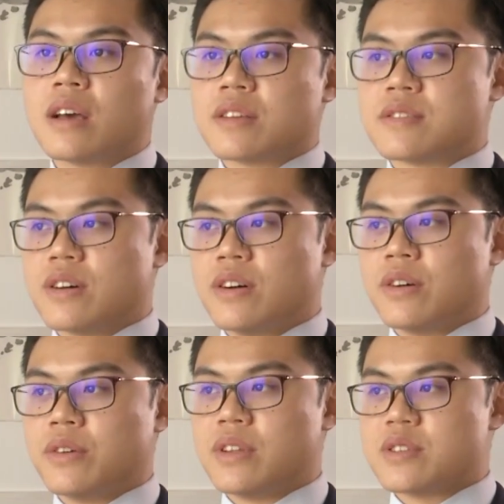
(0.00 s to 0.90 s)

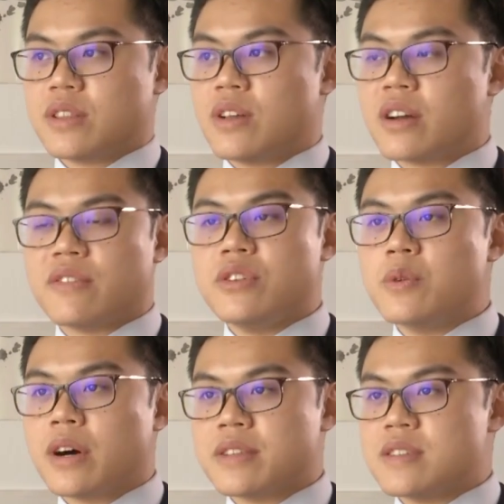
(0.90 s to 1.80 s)
So there's a lot of
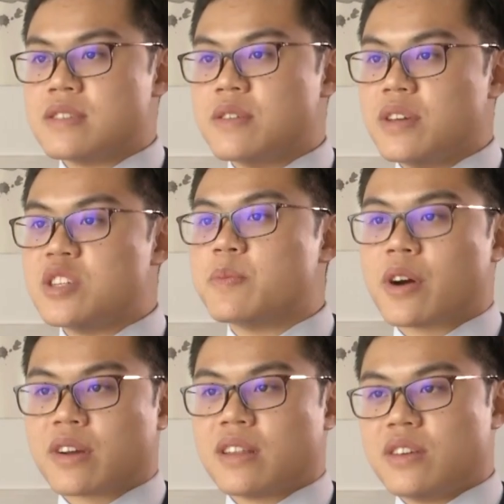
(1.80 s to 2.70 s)
nuances to each
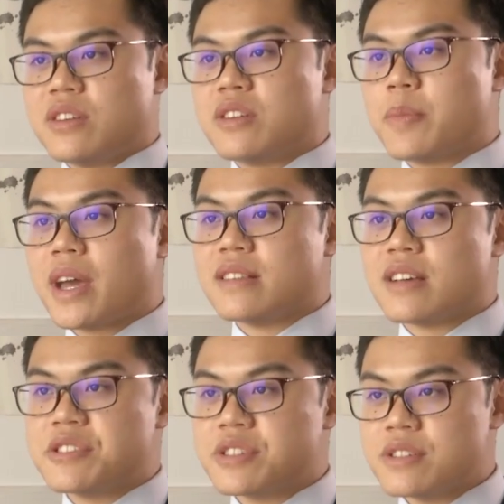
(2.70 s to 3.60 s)
market that you need to pay
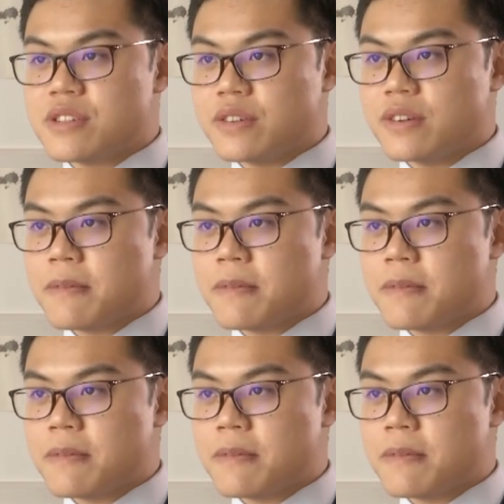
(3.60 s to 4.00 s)
attention to.